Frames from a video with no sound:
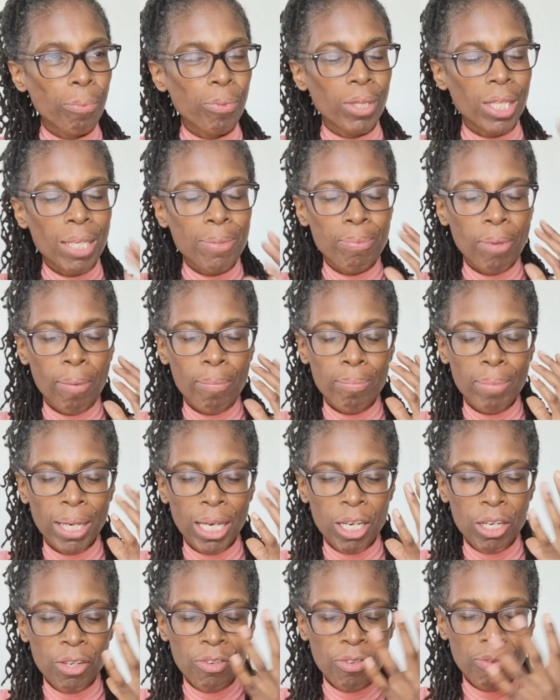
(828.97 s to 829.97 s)
in my
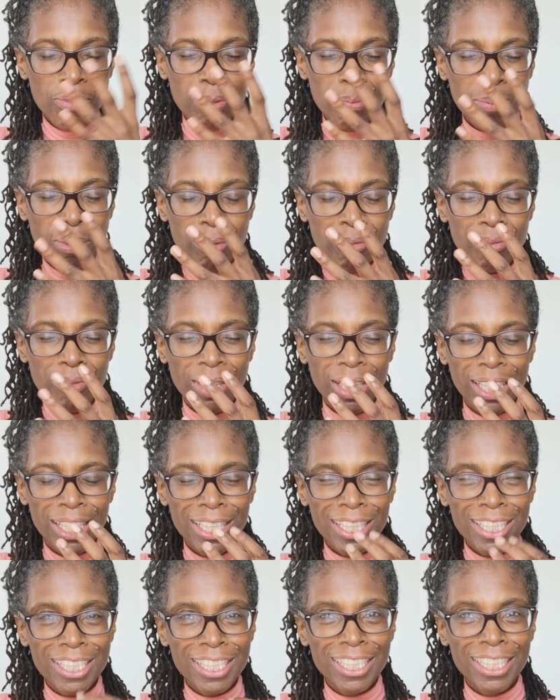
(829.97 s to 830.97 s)
mouth, my
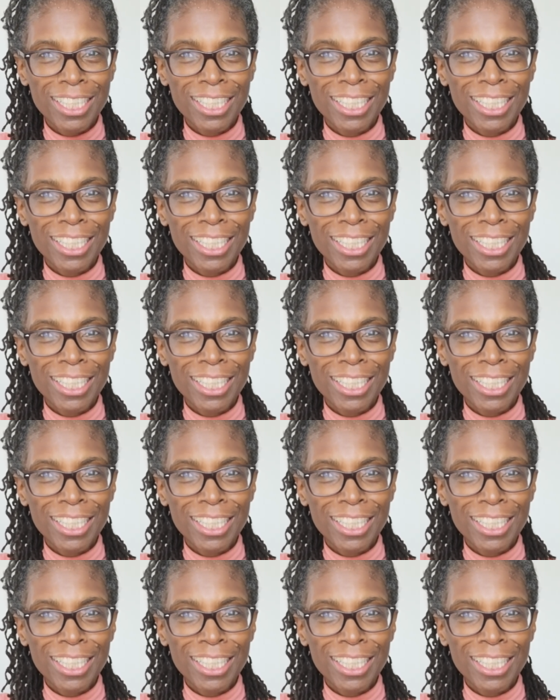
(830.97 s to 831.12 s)
face.